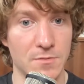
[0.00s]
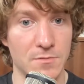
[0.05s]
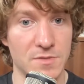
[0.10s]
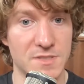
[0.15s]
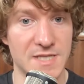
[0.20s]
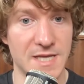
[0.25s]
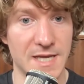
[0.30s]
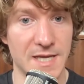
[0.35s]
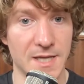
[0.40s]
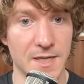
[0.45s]

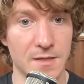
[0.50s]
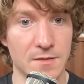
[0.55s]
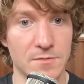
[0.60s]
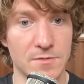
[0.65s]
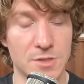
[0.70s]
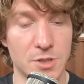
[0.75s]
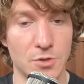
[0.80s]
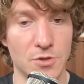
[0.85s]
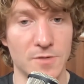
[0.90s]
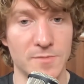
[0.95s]

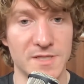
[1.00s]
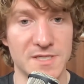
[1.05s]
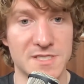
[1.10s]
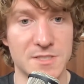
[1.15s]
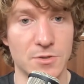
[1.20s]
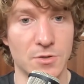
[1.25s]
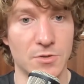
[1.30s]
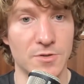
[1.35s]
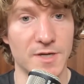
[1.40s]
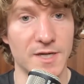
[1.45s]
told him this
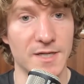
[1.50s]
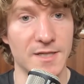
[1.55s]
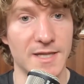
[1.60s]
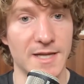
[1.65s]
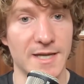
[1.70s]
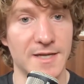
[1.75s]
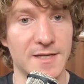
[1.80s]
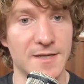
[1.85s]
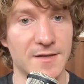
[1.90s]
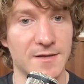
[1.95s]
story,
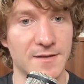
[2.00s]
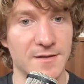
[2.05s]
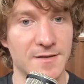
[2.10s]
like,